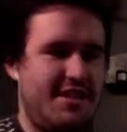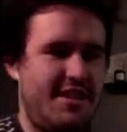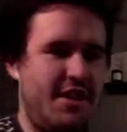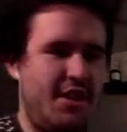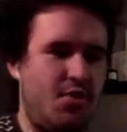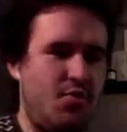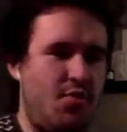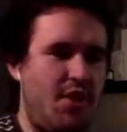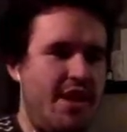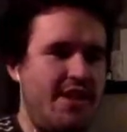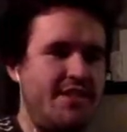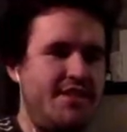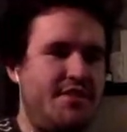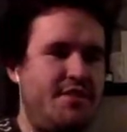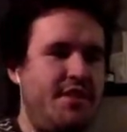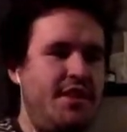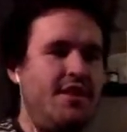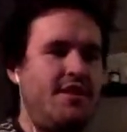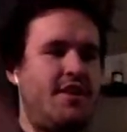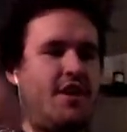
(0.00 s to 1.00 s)

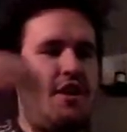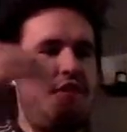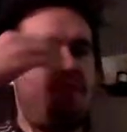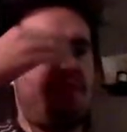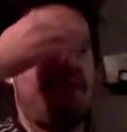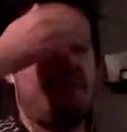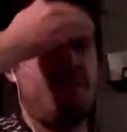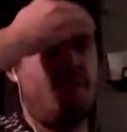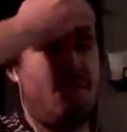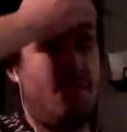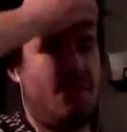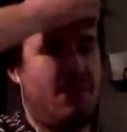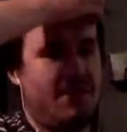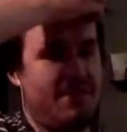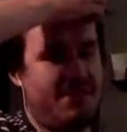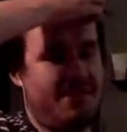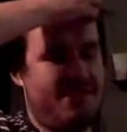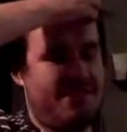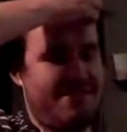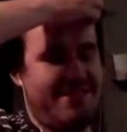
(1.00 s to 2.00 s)
aggressive and uncomfortable,
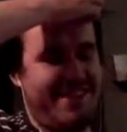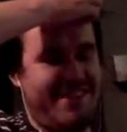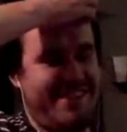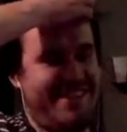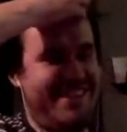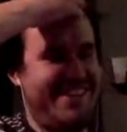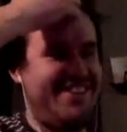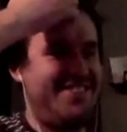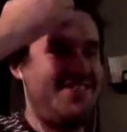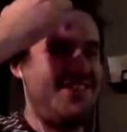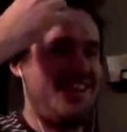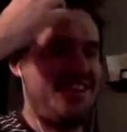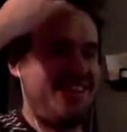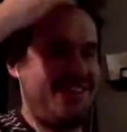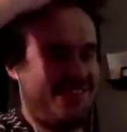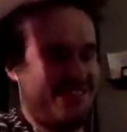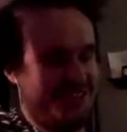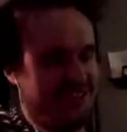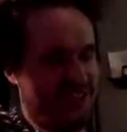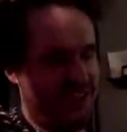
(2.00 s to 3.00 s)
and I'm
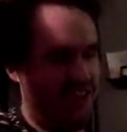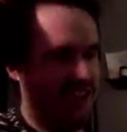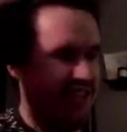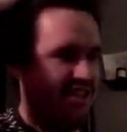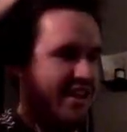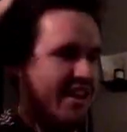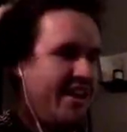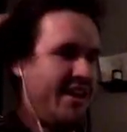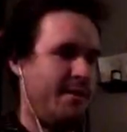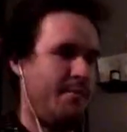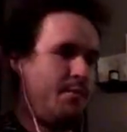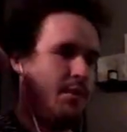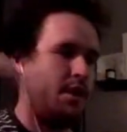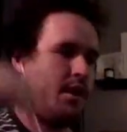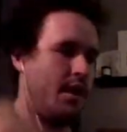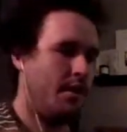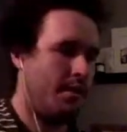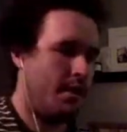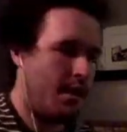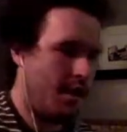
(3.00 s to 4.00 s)
not really like that.
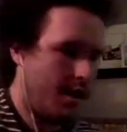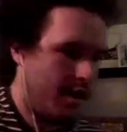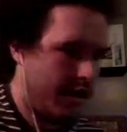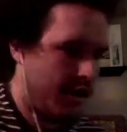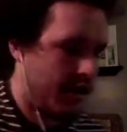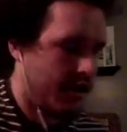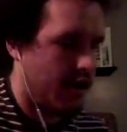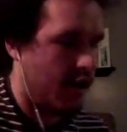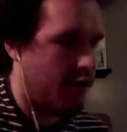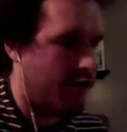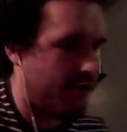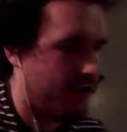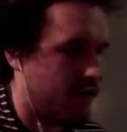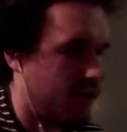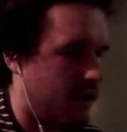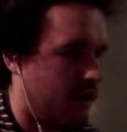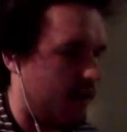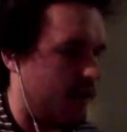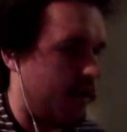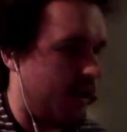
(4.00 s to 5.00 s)
But
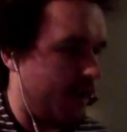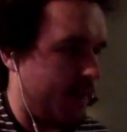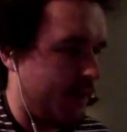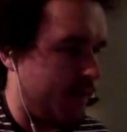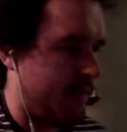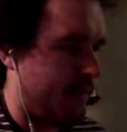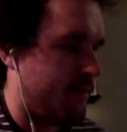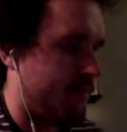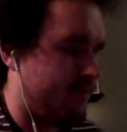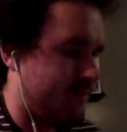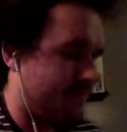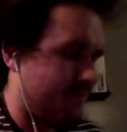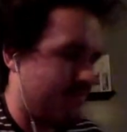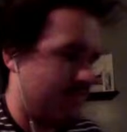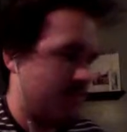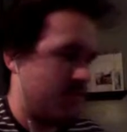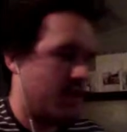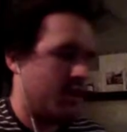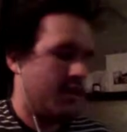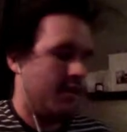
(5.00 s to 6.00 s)
overall, I mean,
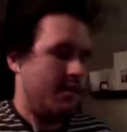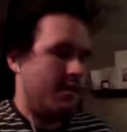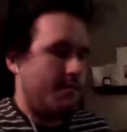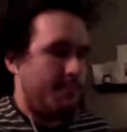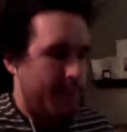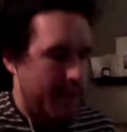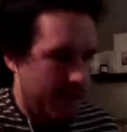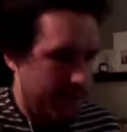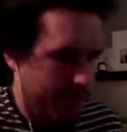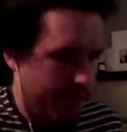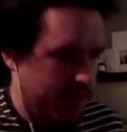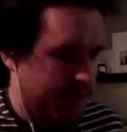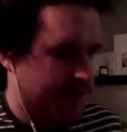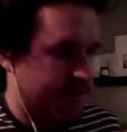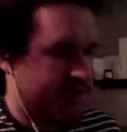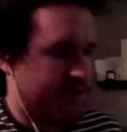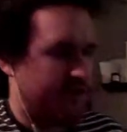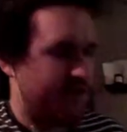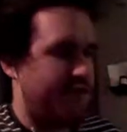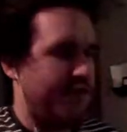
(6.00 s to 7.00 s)
my
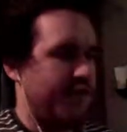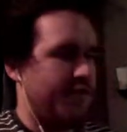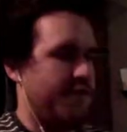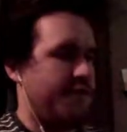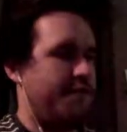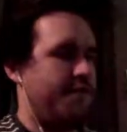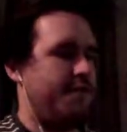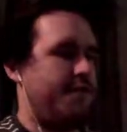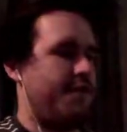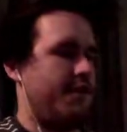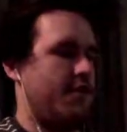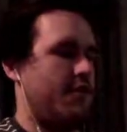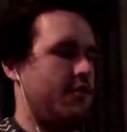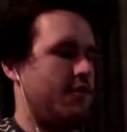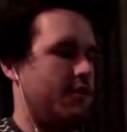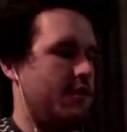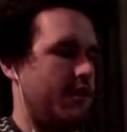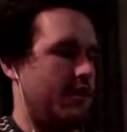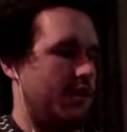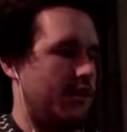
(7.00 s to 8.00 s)
emotions are
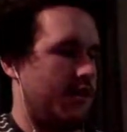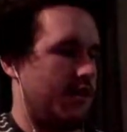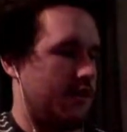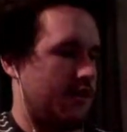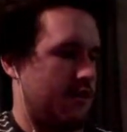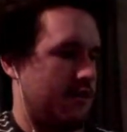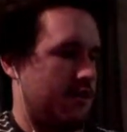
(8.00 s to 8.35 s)
fairly.